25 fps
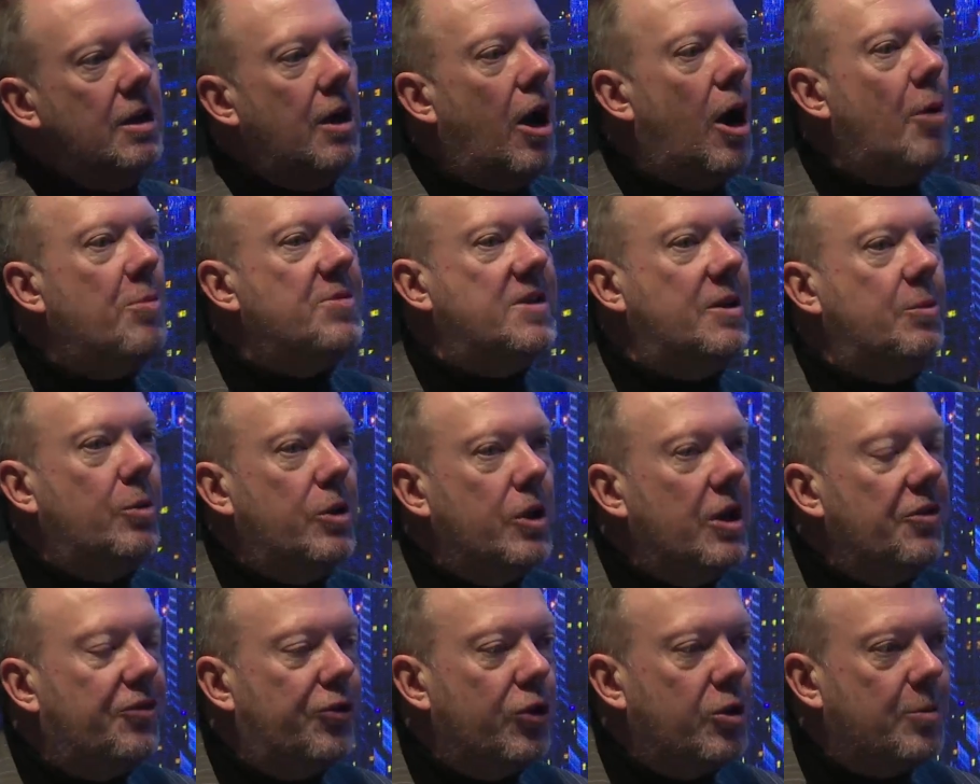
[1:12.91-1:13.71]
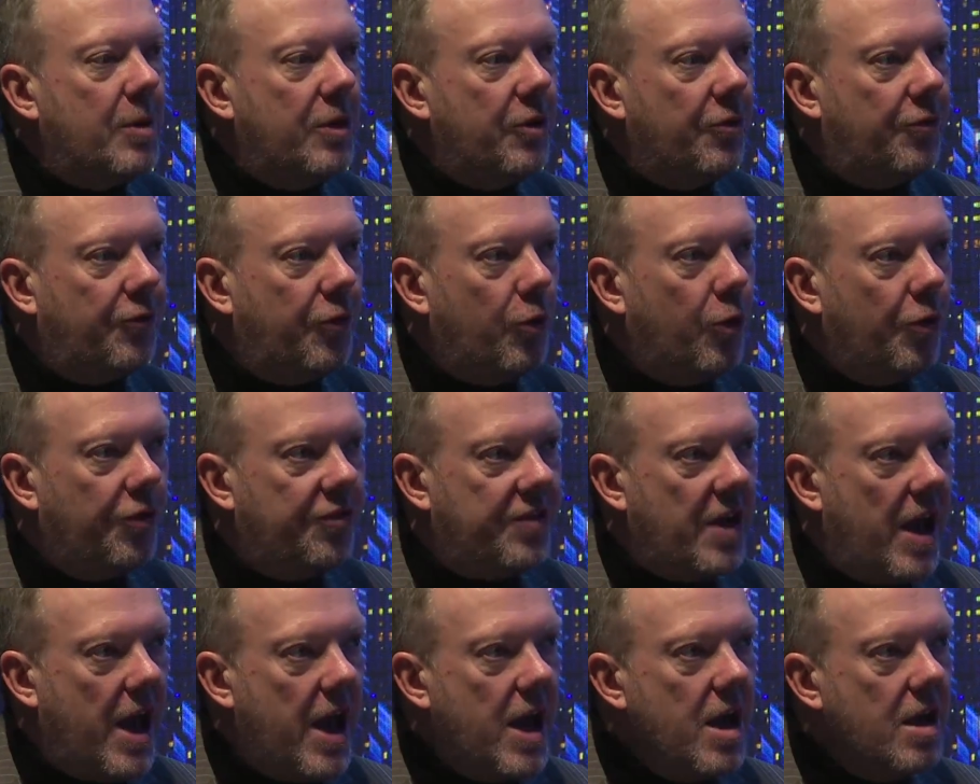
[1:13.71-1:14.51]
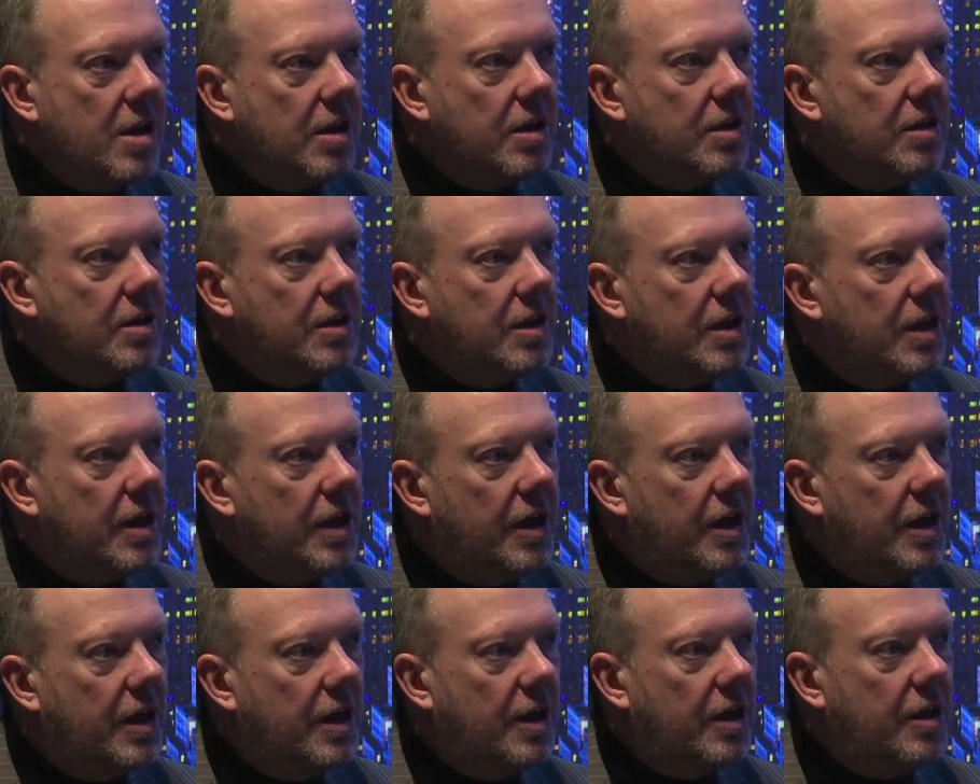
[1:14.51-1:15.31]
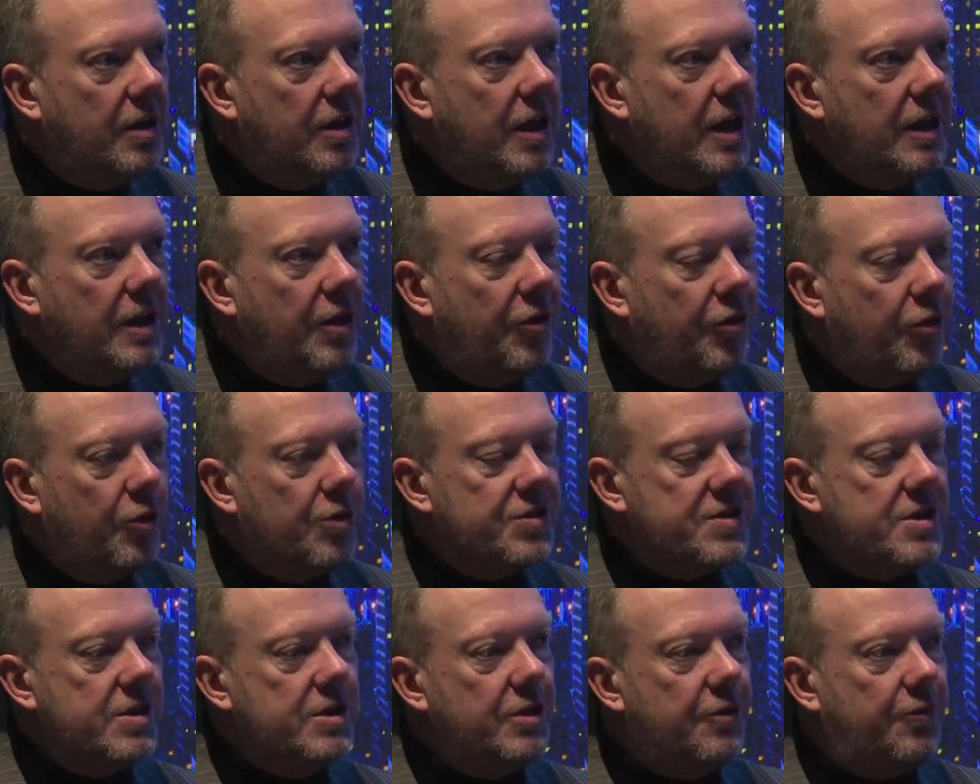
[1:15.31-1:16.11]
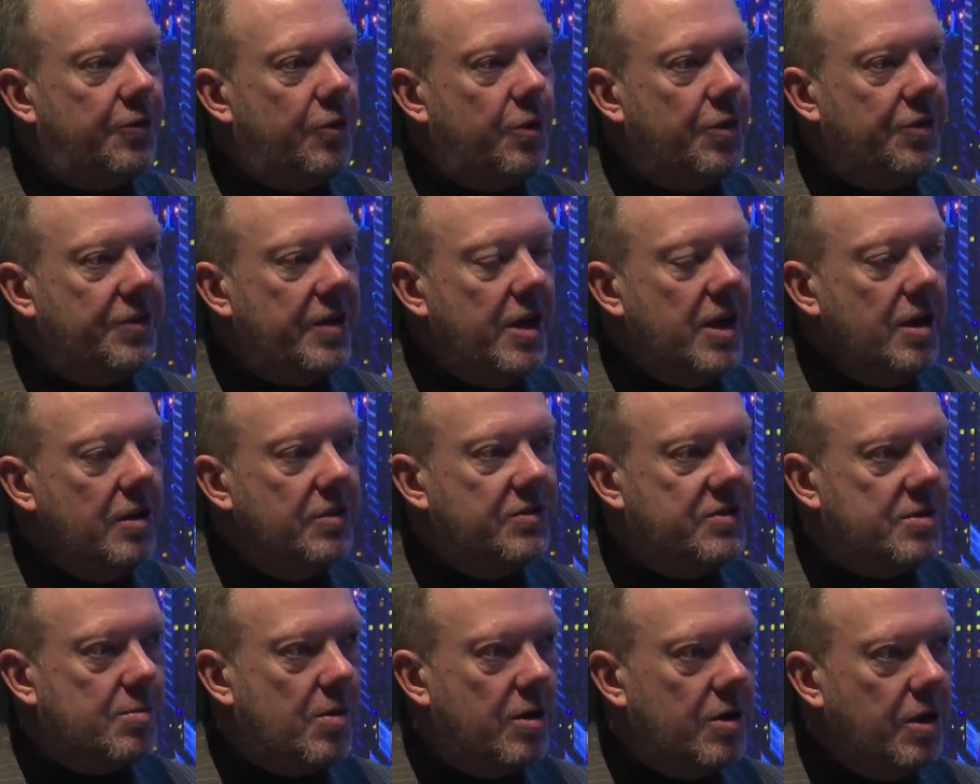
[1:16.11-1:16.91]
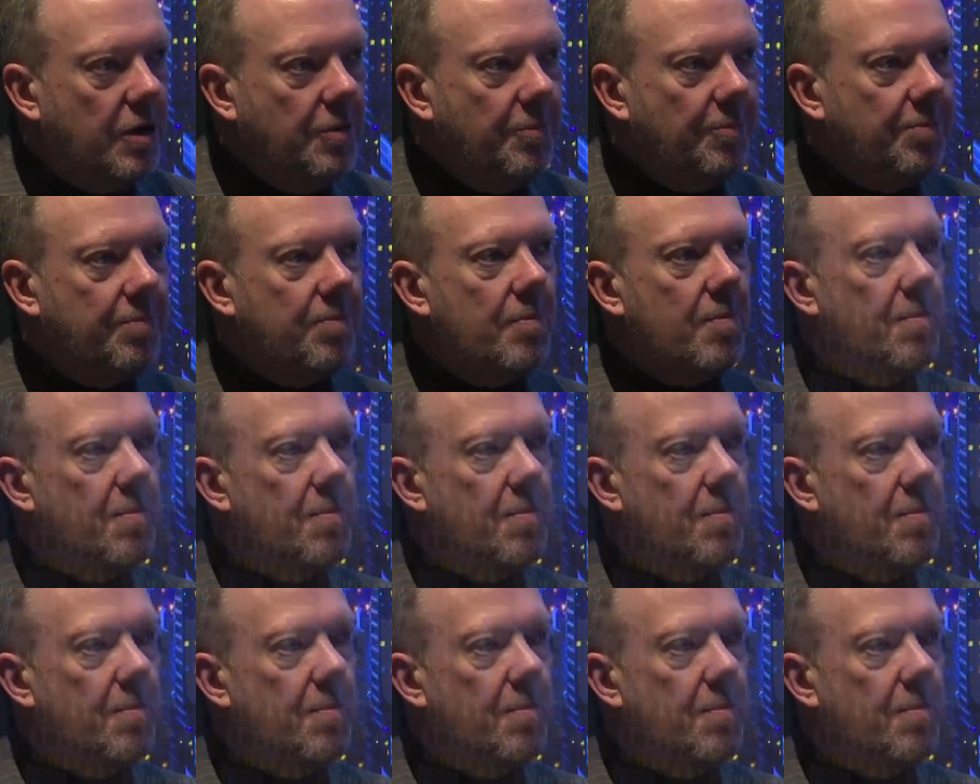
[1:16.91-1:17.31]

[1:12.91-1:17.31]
Obviously, we're going to talk about the fourth day. Any thoughts on the fourth day, tomorrow?